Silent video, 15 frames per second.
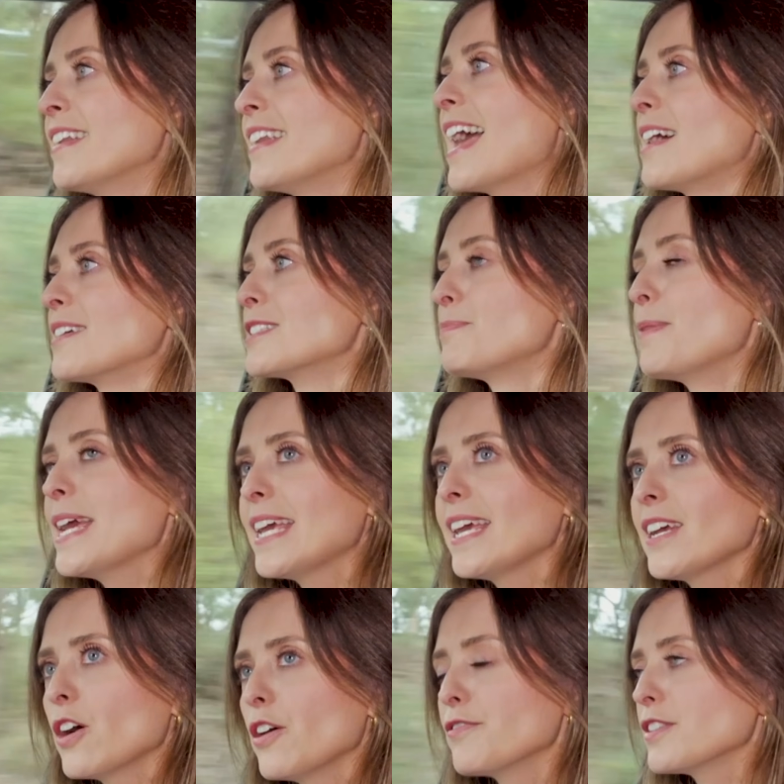Now,
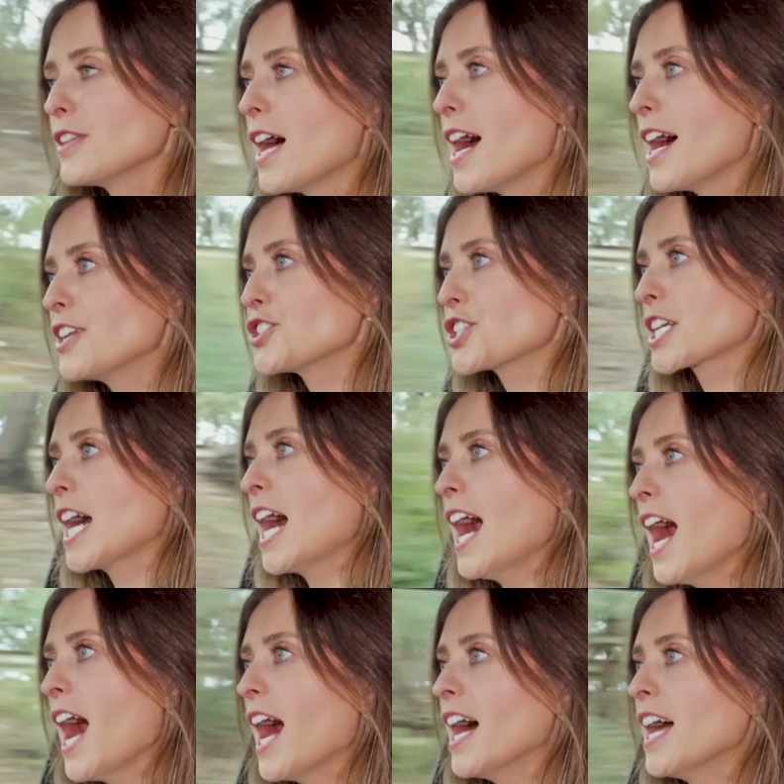speaking of large
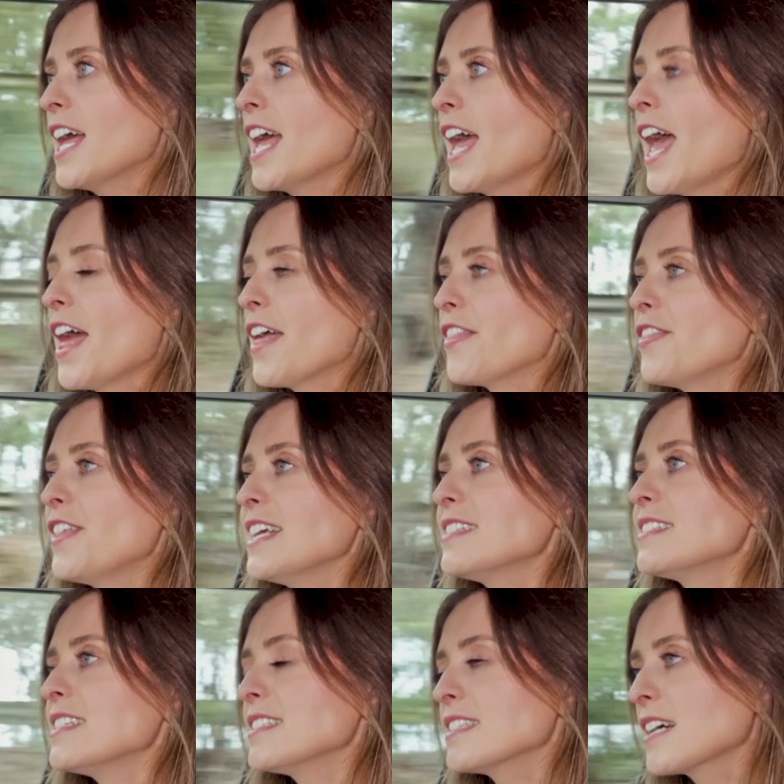car,
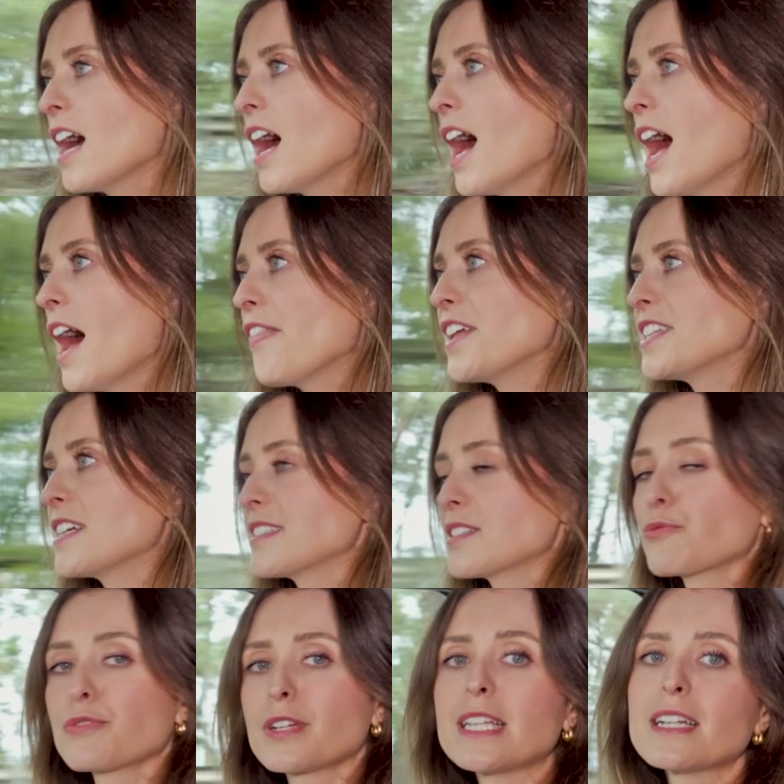this is a car that does
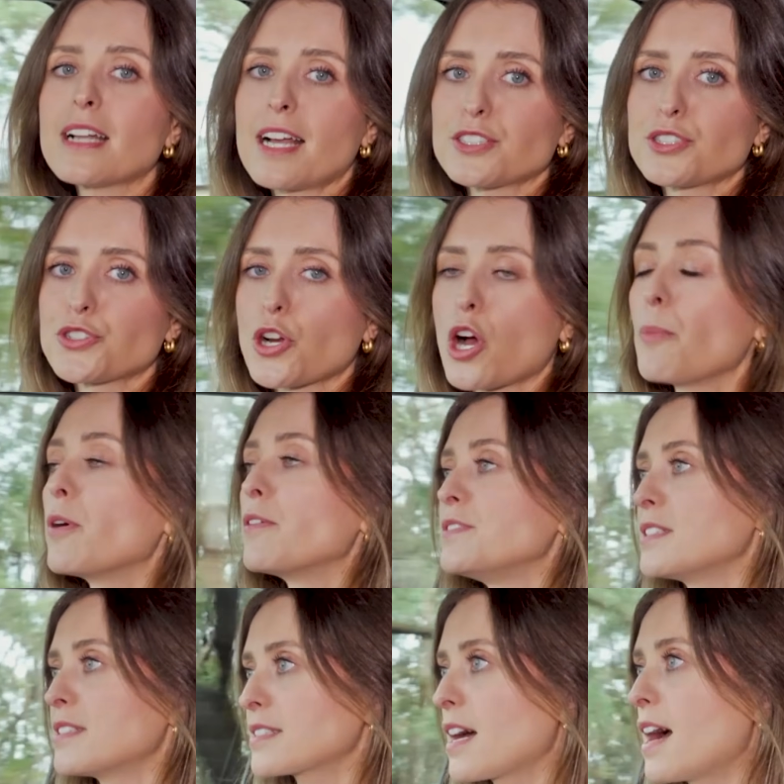a really nice job of
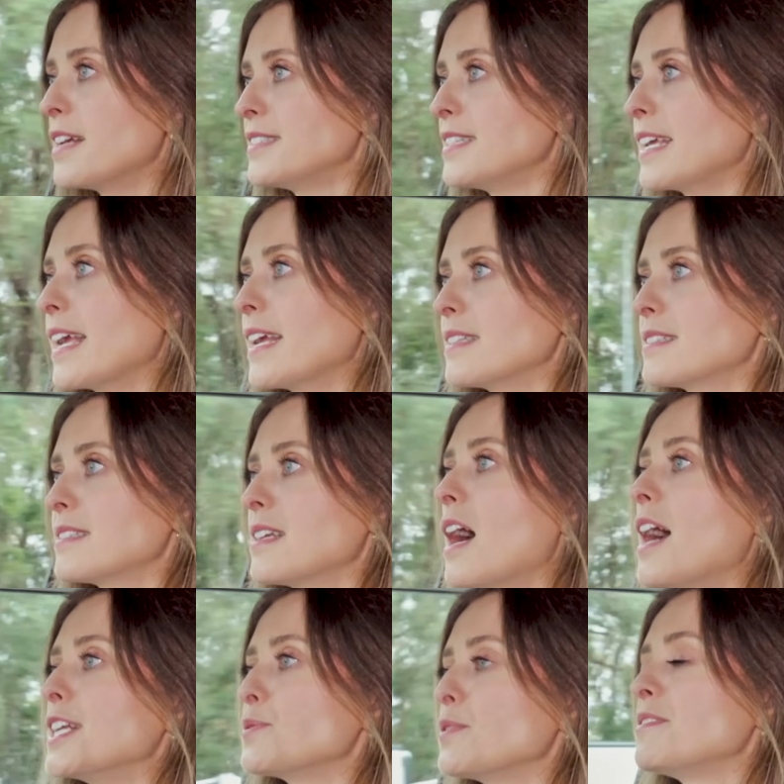disguising its
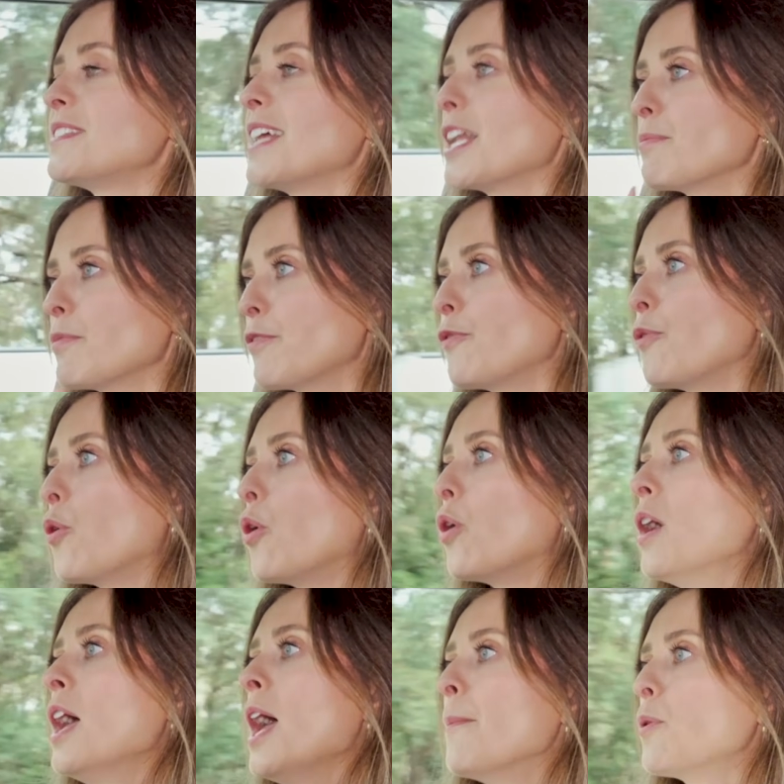size. We've said it
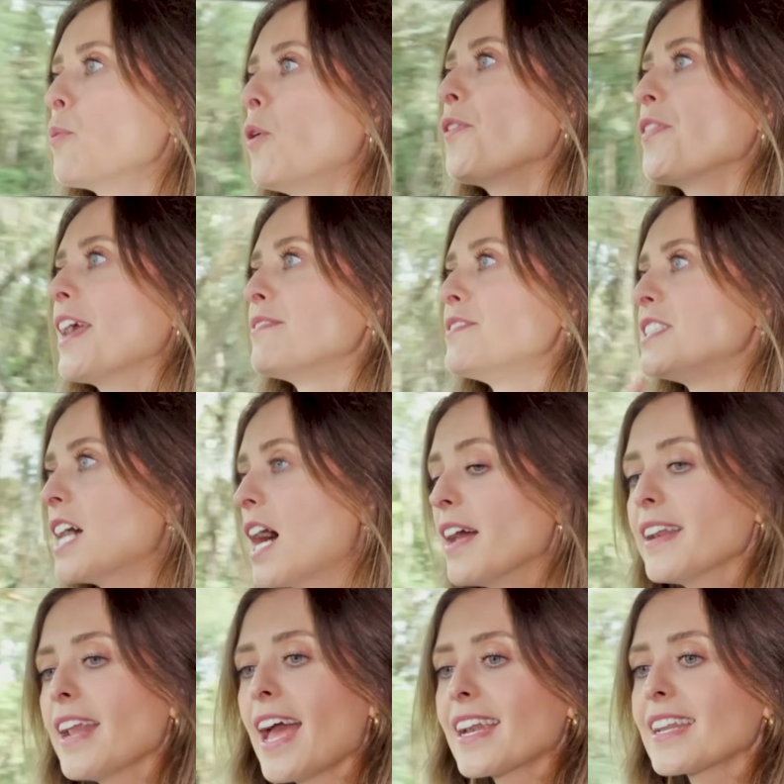before, but what they've
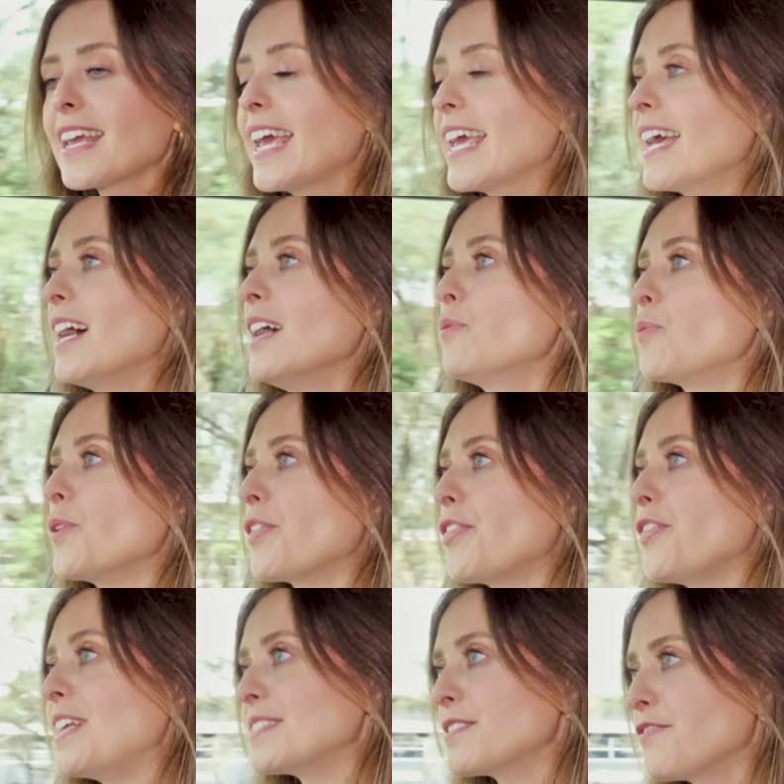done at Kia
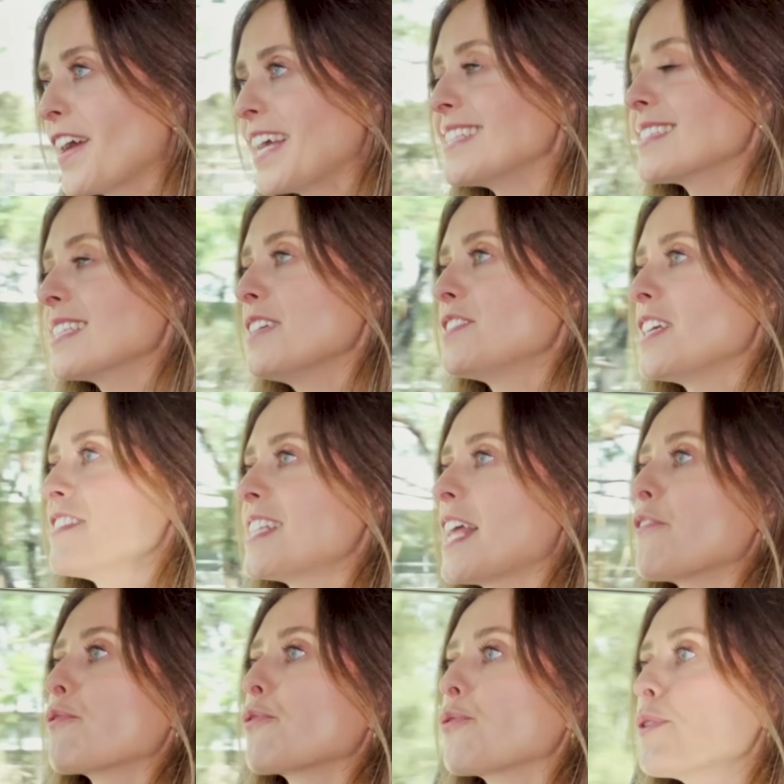with this facelift is
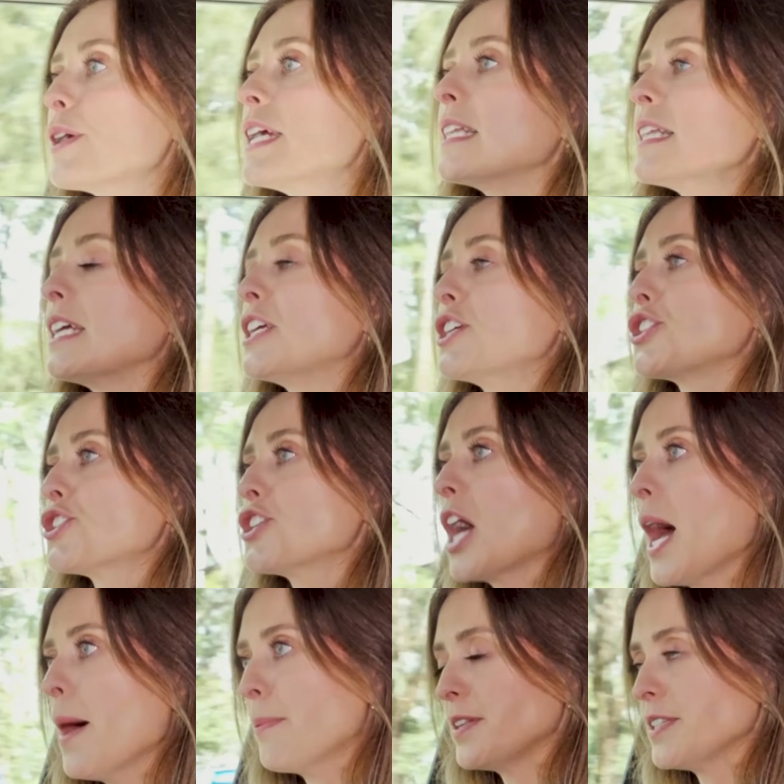they've really
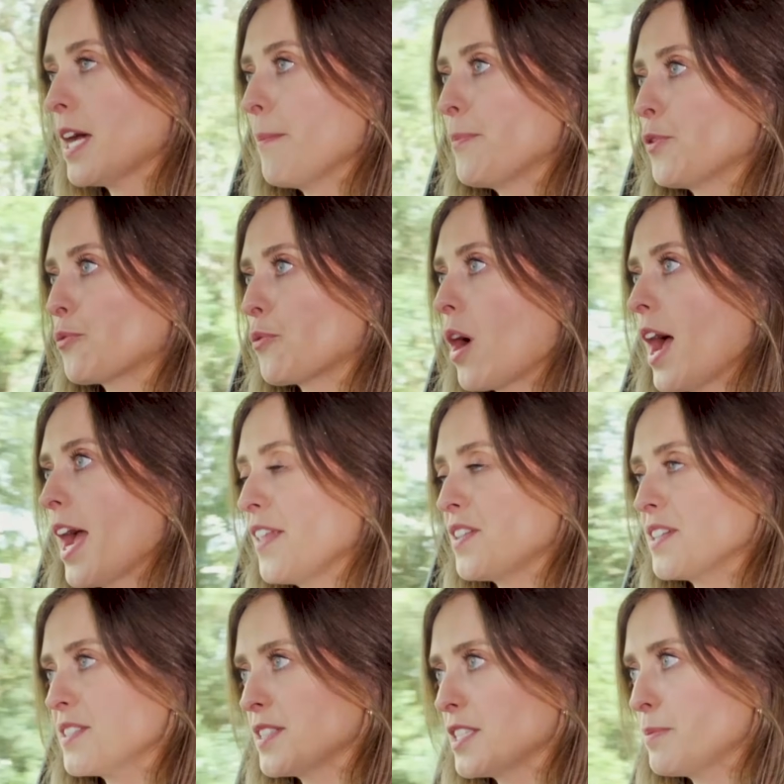sharpened up the ride,
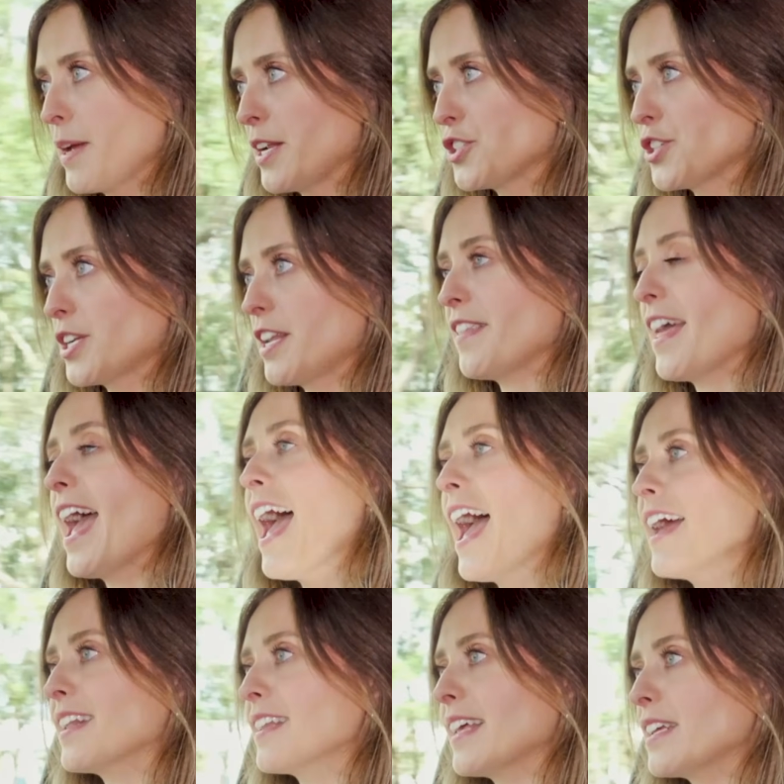the suspension and the
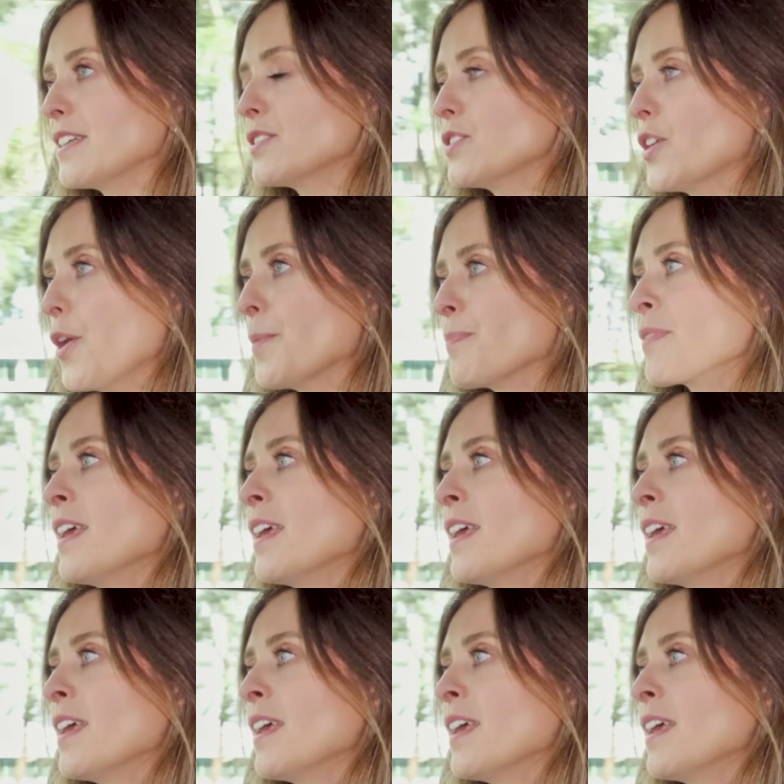handling. So